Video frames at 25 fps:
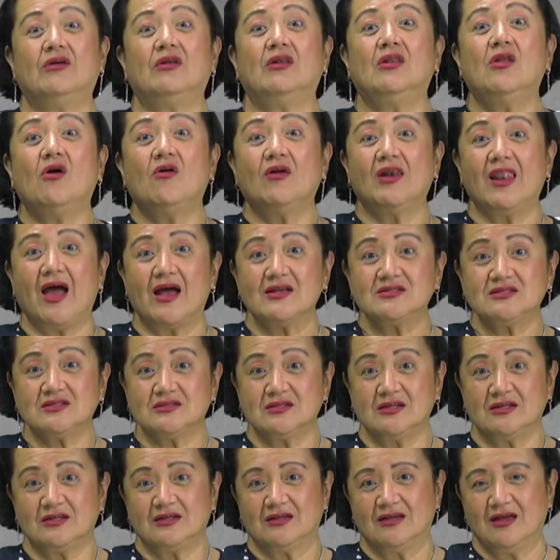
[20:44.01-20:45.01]

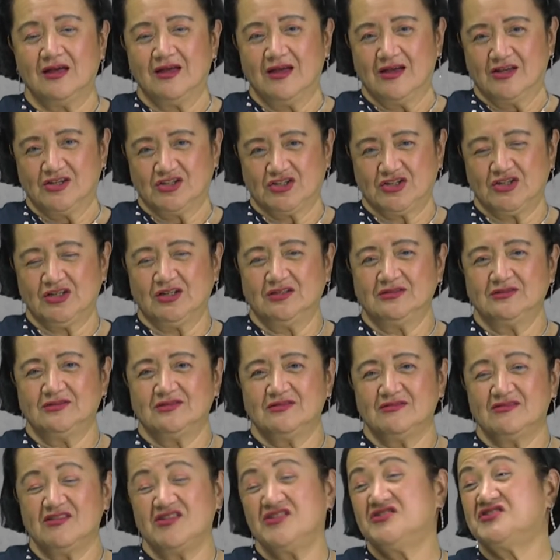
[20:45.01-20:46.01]
long-lasting shield,
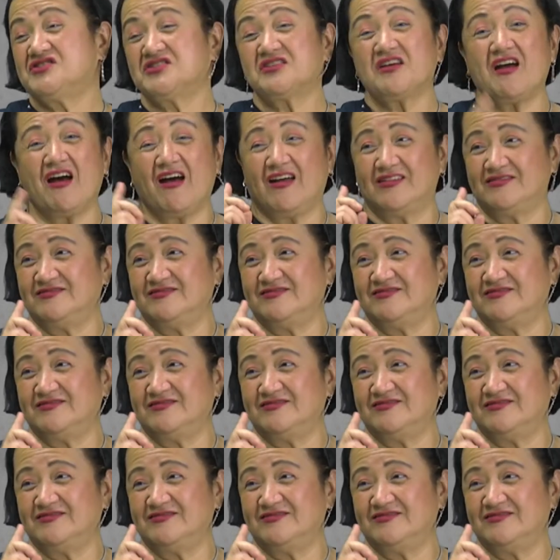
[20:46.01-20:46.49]
it's God.